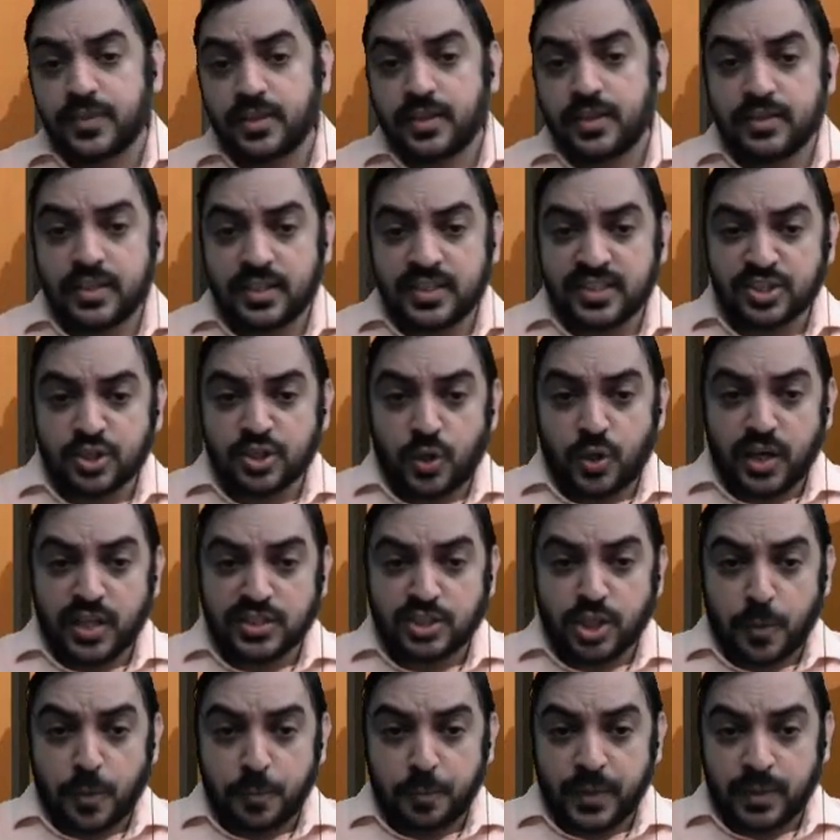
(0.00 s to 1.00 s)
this is called as
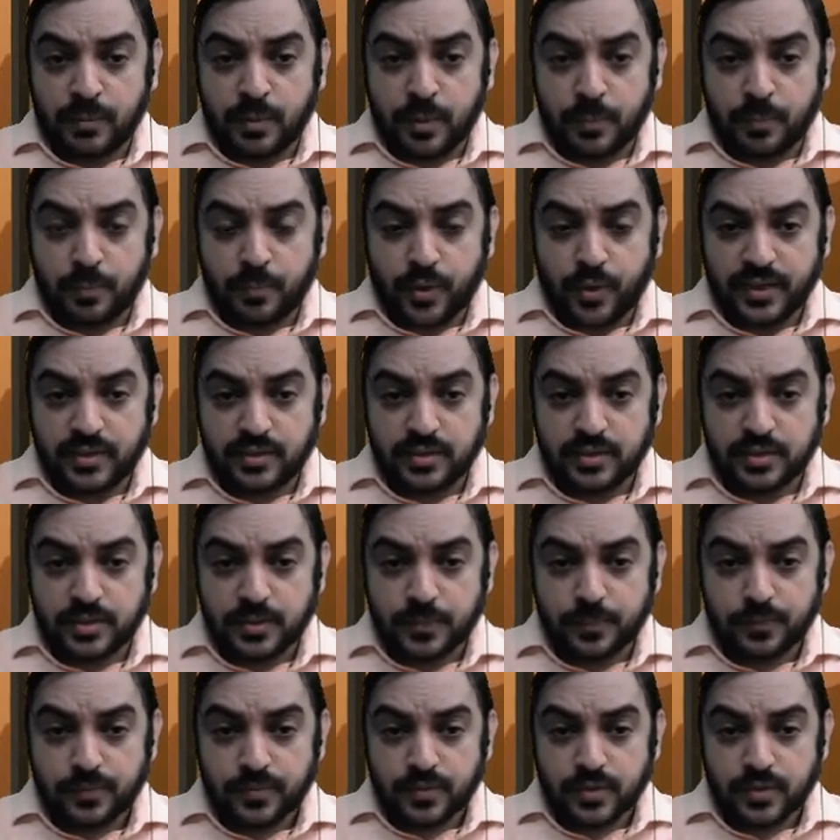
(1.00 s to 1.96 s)
optimum points